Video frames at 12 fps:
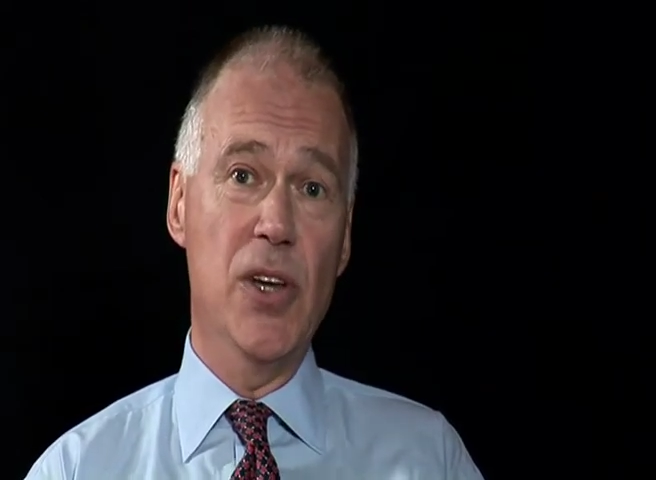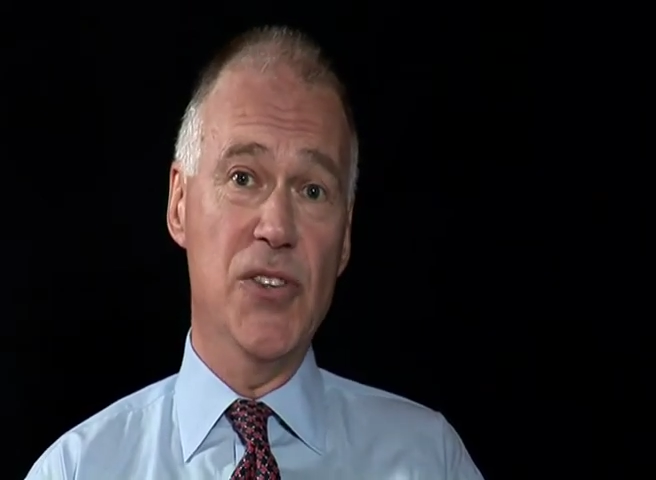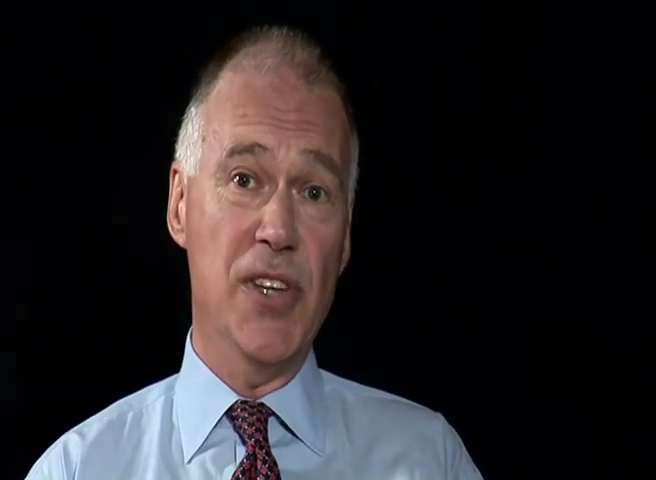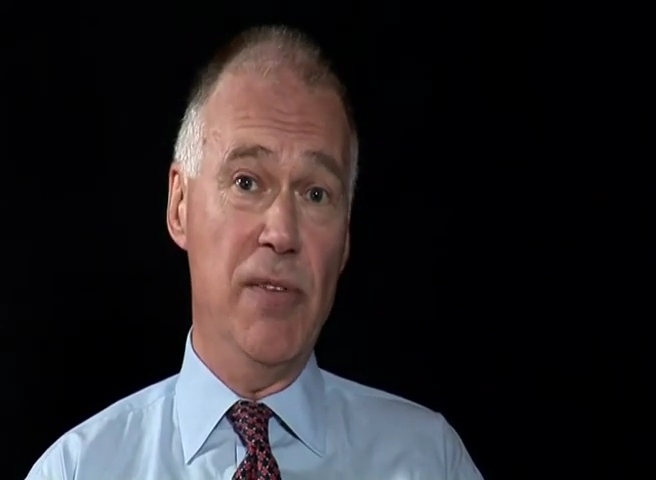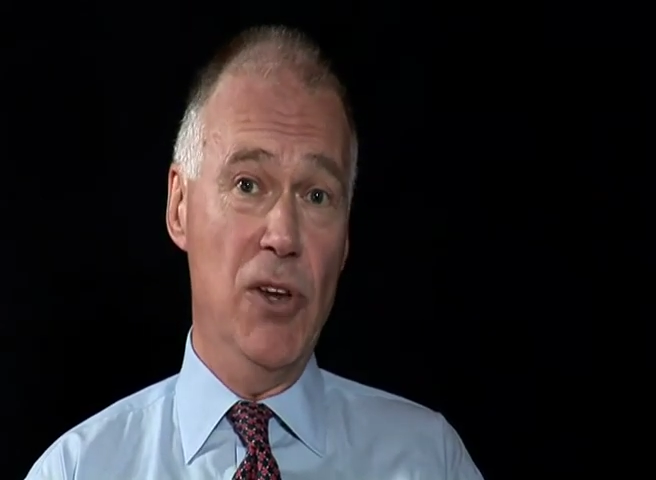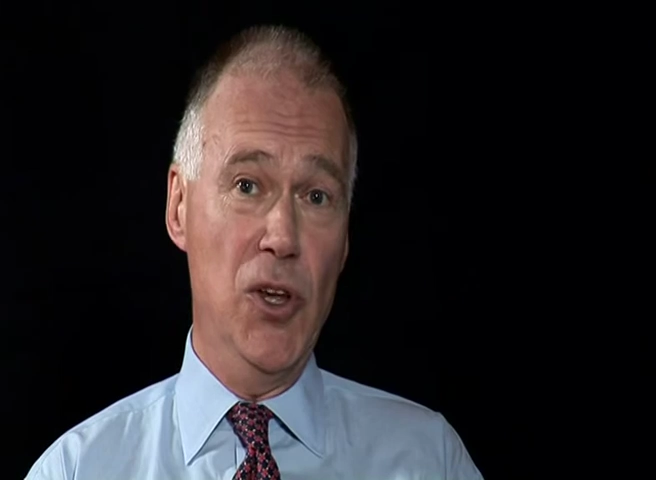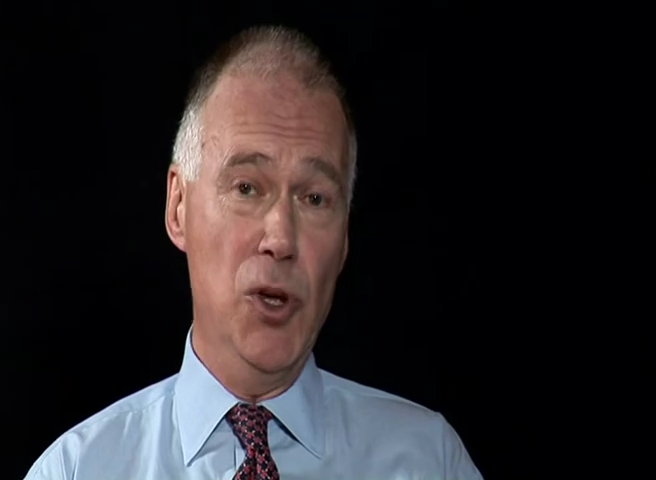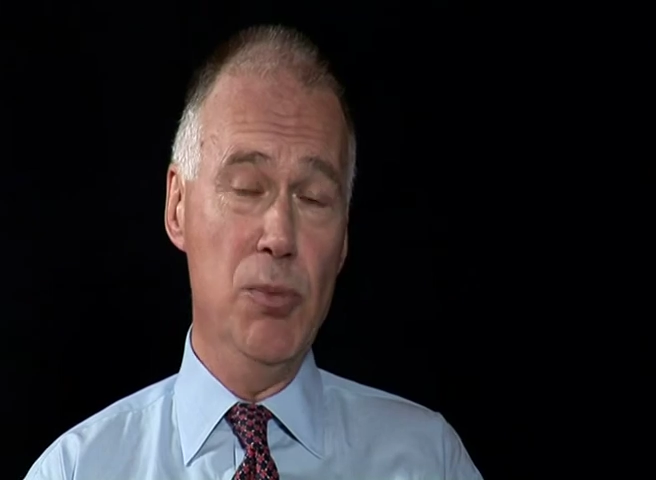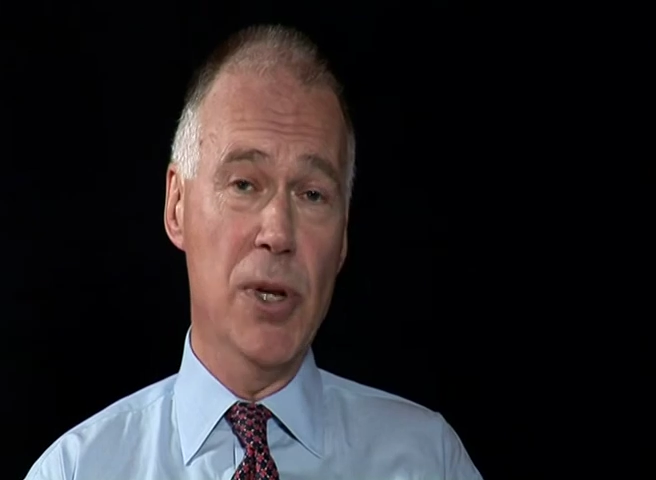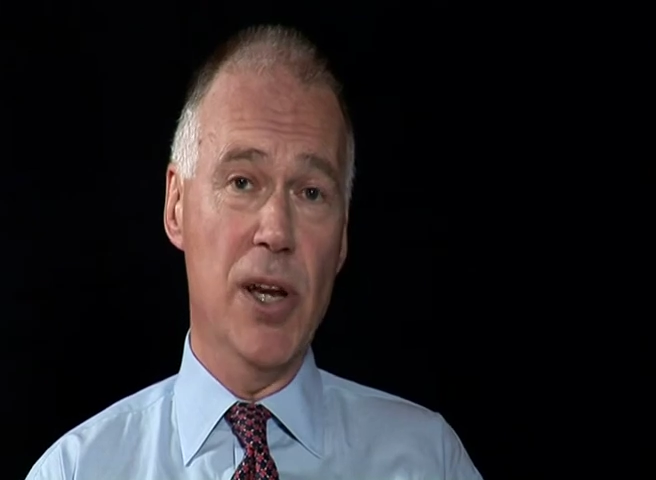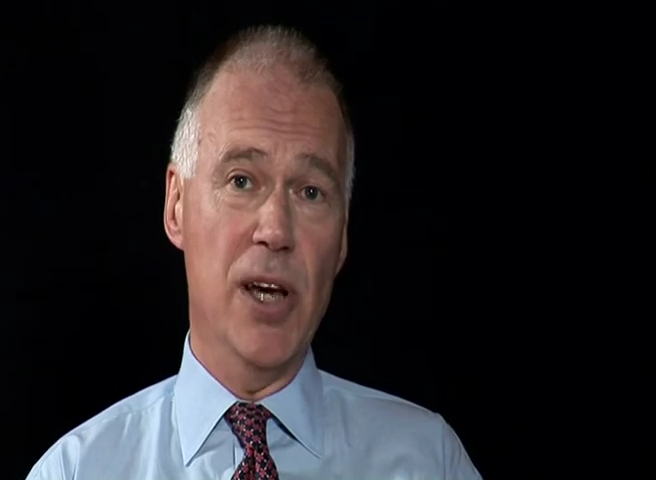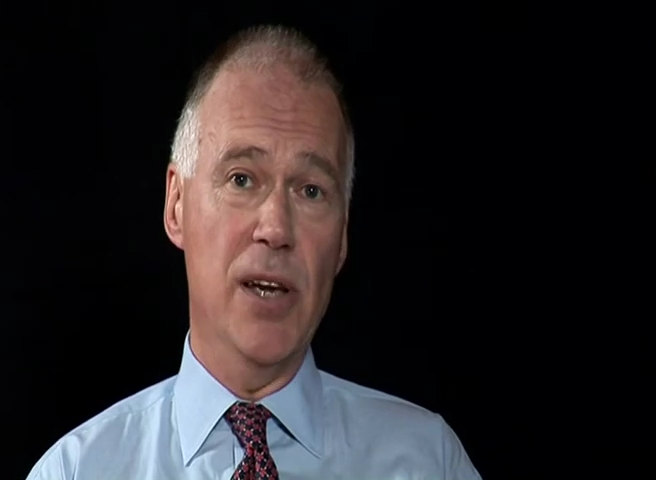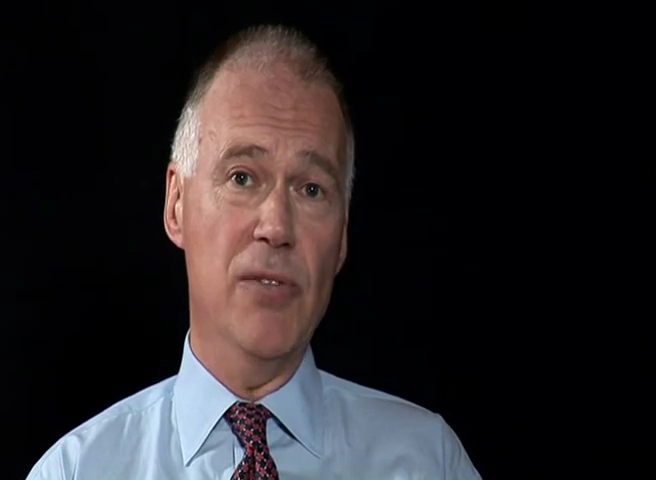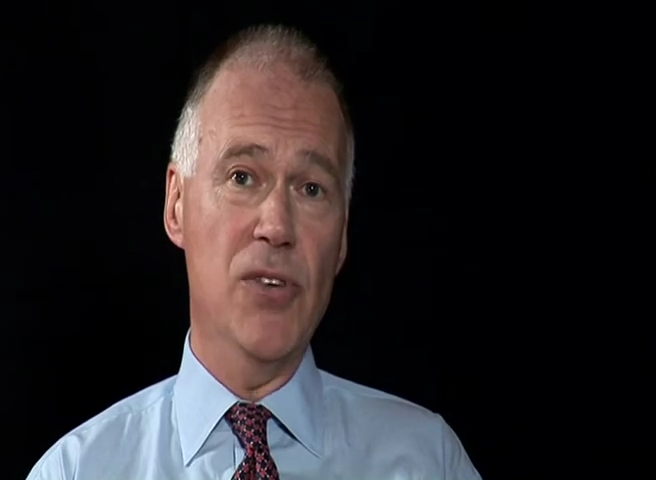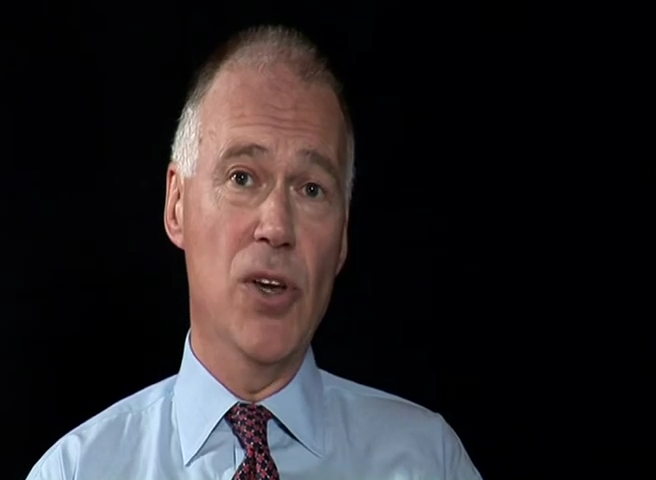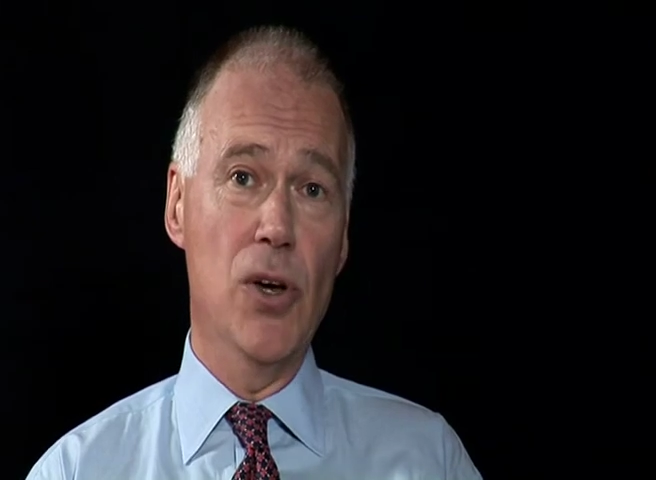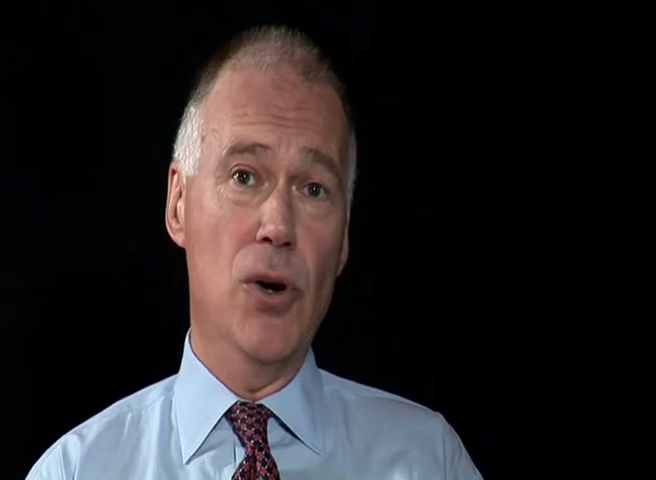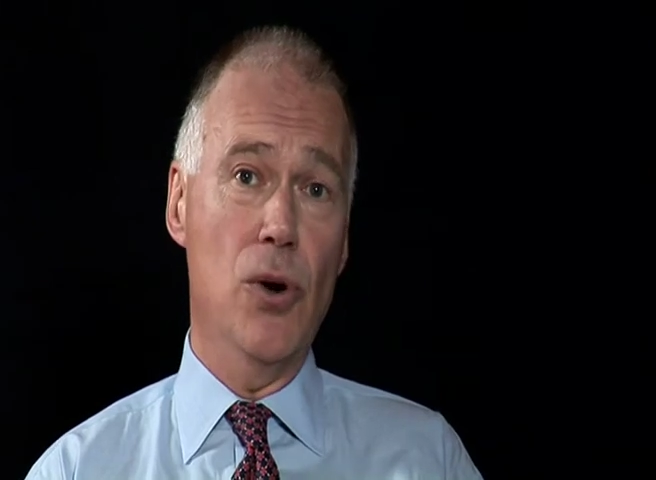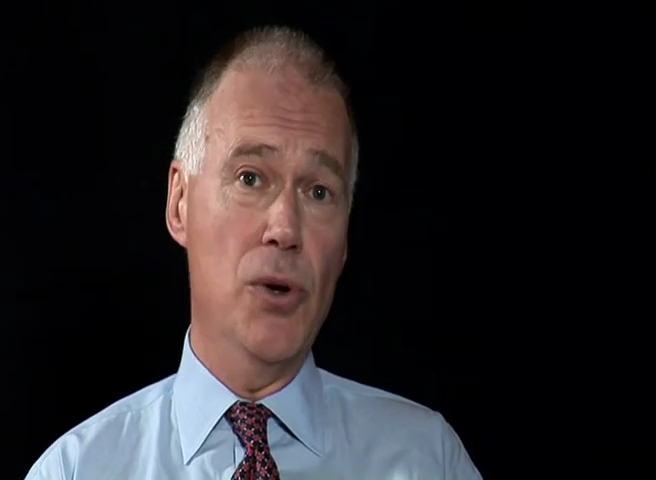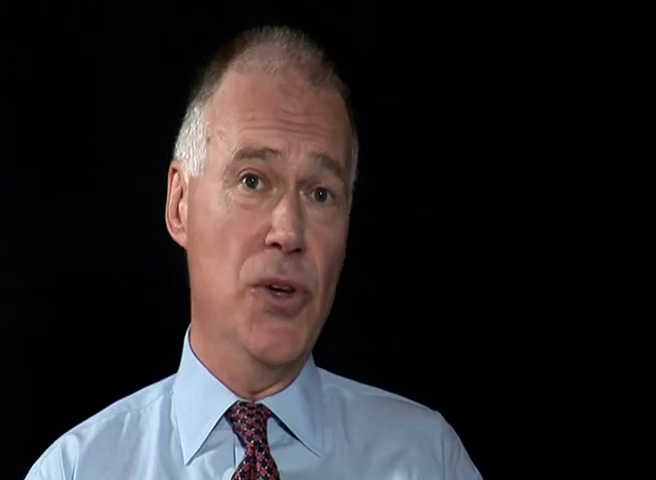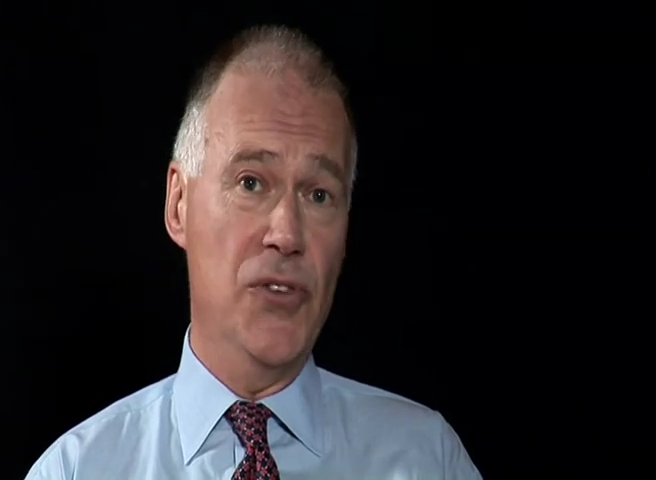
saving human lives or